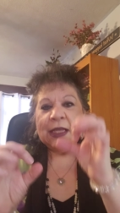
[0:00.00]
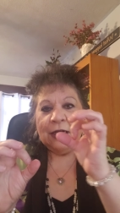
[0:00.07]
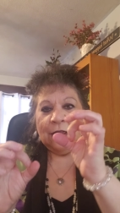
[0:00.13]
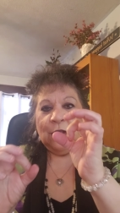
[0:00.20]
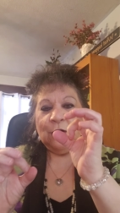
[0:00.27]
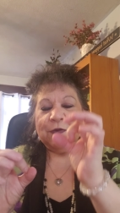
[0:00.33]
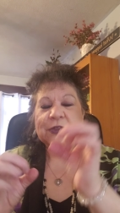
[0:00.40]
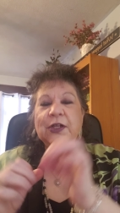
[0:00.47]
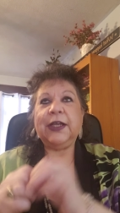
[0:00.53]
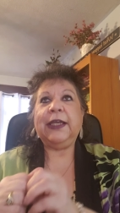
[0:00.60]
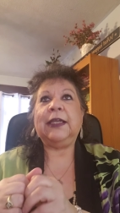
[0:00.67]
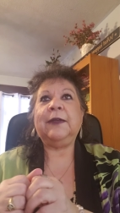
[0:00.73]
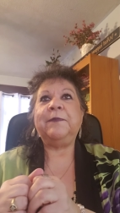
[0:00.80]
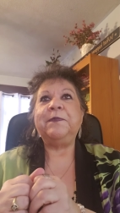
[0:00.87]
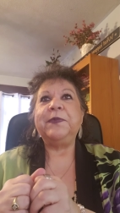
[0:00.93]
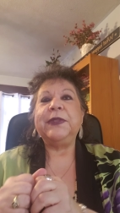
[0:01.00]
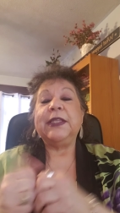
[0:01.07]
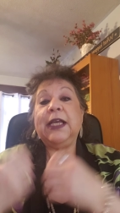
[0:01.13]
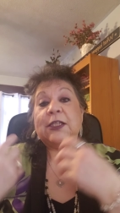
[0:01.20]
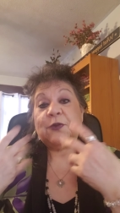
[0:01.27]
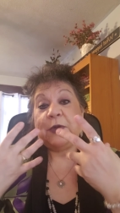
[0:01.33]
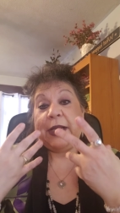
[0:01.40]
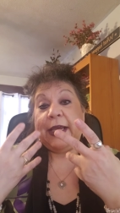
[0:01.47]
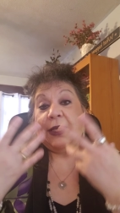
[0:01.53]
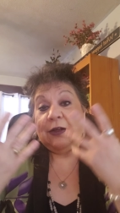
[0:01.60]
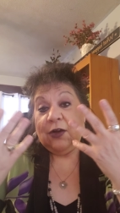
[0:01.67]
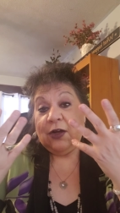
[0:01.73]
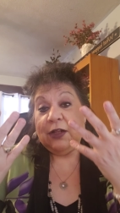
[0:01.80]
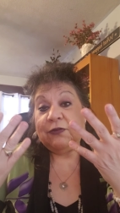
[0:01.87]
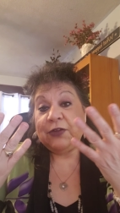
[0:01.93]
cloves. Okay, that's what I had.
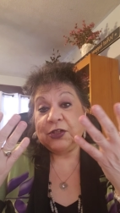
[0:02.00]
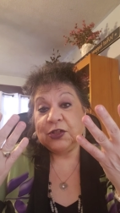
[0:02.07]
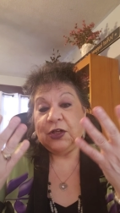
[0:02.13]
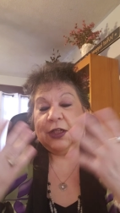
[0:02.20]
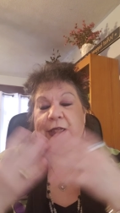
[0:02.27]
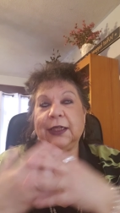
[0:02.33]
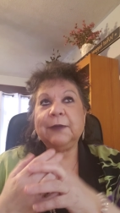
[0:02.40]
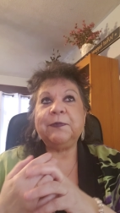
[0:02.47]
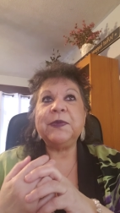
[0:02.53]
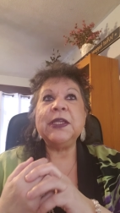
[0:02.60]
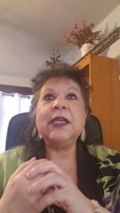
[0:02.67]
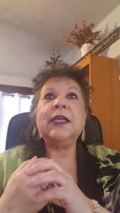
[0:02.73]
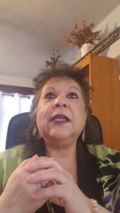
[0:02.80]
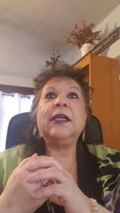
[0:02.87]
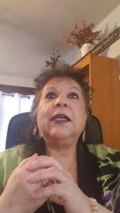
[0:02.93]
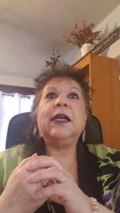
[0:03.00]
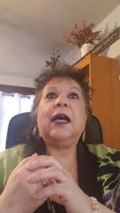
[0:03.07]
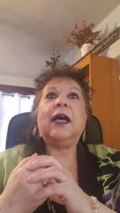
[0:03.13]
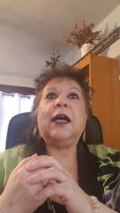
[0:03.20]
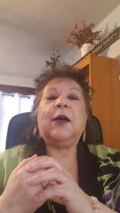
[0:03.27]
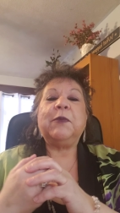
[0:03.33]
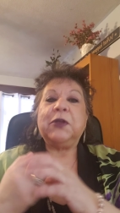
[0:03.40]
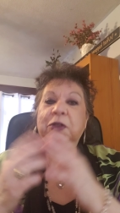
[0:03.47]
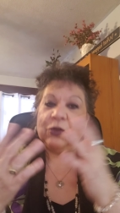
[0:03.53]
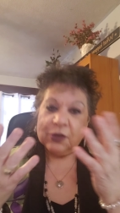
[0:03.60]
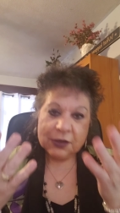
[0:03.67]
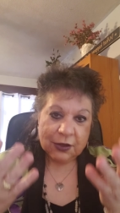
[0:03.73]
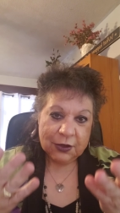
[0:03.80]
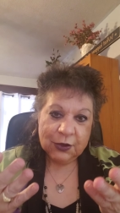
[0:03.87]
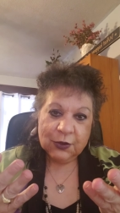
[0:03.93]
Fresh garlic. You can
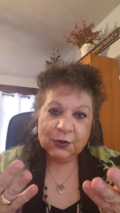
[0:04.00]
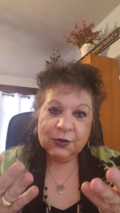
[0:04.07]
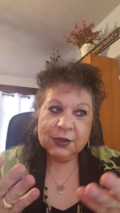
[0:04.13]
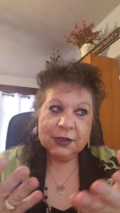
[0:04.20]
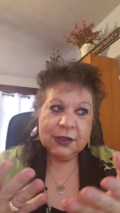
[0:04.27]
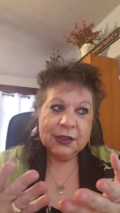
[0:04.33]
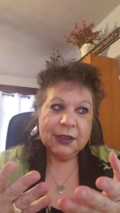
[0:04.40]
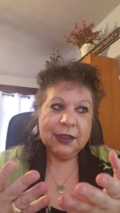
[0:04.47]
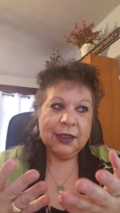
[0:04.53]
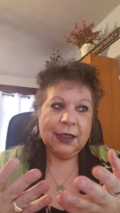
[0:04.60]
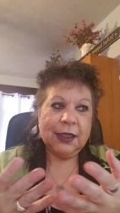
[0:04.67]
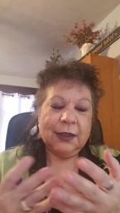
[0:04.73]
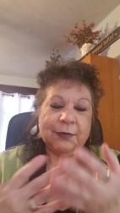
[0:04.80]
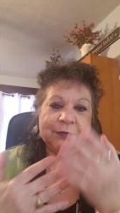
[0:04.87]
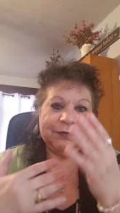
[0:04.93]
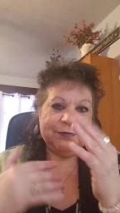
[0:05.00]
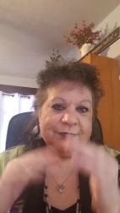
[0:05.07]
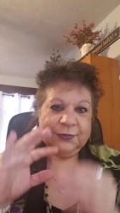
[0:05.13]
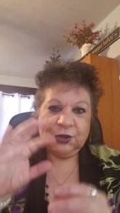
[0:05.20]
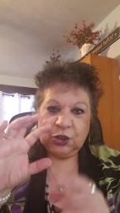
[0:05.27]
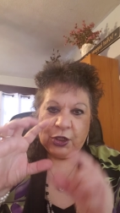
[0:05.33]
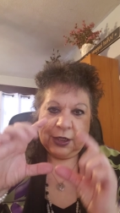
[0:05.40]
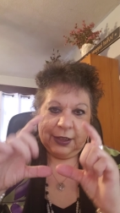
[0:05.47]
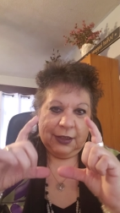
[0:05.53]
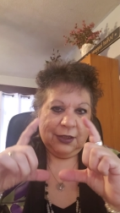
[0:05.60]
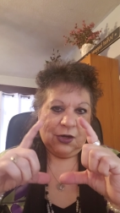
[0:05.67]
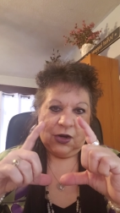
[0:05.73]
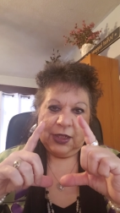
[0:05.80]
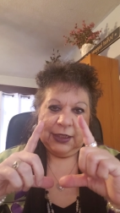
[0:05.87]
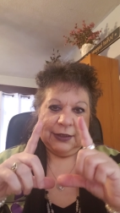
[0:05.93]
also use jarred
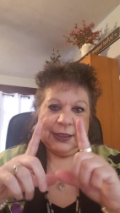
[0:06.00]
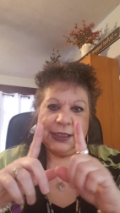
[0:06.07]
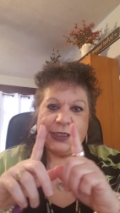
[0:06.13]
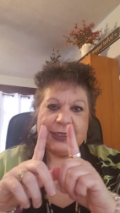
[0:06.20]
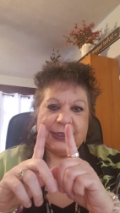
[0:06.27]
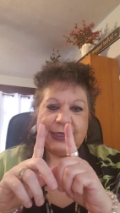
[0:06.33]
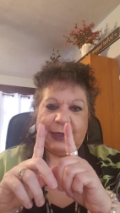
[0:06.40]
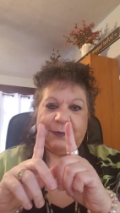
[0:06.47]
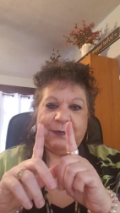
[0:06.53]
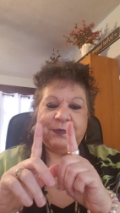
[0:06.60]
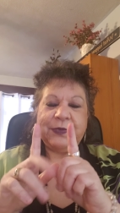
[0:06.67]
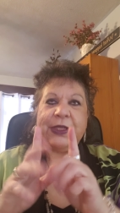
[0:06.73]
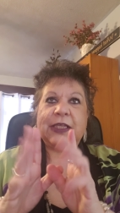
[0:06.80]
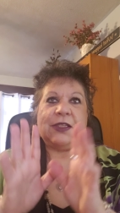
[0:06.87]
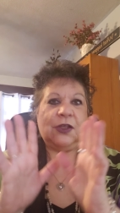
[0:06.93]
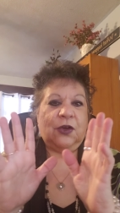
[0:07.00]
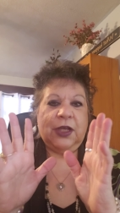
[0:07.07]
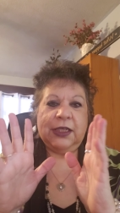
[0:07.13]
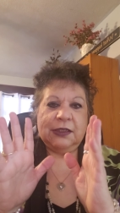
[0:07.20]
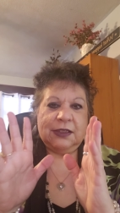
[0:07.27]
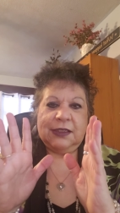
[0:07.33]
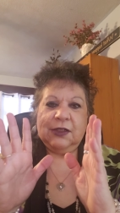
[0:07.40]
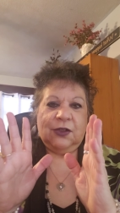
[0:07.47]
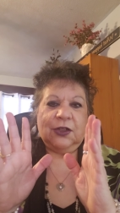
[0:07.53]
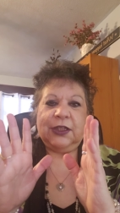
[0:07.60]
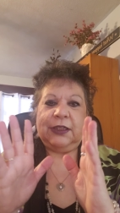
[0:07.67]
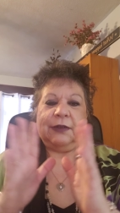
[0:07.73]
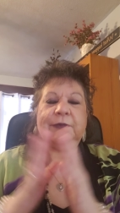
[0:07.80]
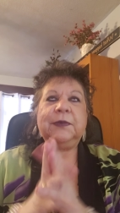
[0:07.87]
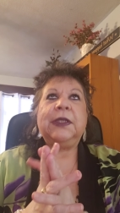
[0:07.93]
garlic. That's the same. It's still
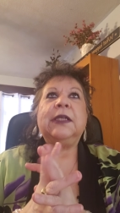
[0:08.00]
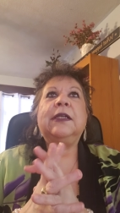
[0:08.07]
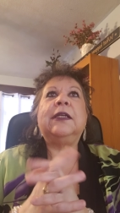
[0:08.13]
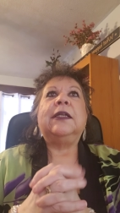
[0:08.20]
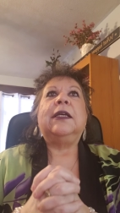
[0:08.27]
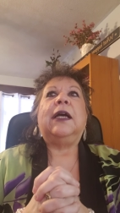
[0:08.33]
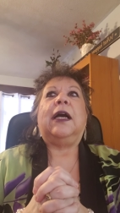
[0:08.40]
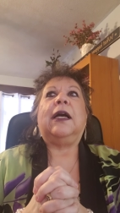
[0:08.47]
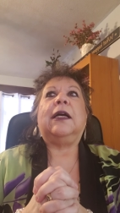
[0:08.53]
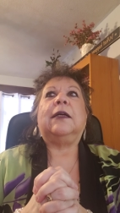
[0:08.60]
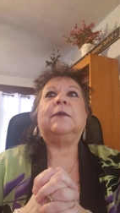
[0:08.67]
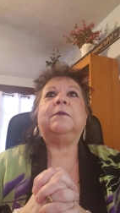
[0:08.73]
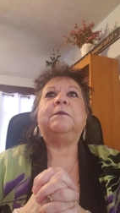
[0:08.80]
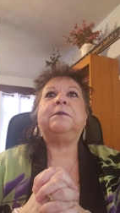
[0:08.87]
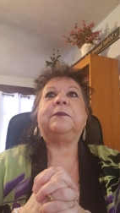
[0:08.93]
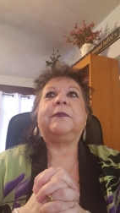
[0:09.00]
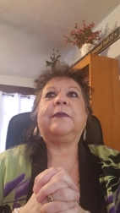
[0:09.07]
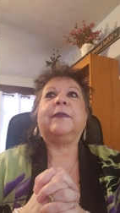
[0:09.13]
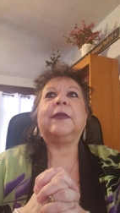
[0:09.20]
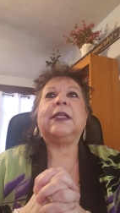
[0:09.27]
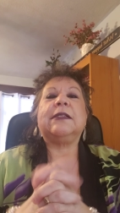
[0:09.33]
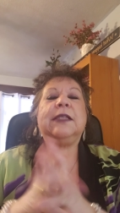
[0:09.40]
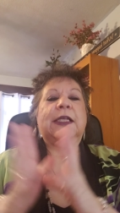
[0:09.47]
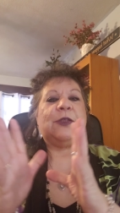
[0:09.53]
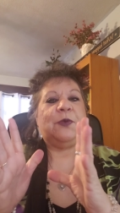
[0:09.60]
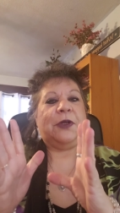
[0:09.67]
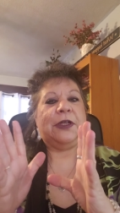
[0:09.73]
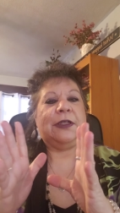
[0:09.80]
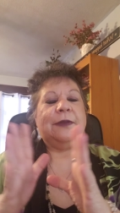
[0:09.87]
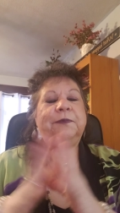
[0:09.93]
good. Um, it's less
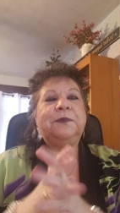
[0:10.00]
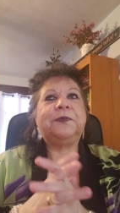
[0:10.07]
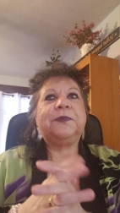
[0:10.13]
work.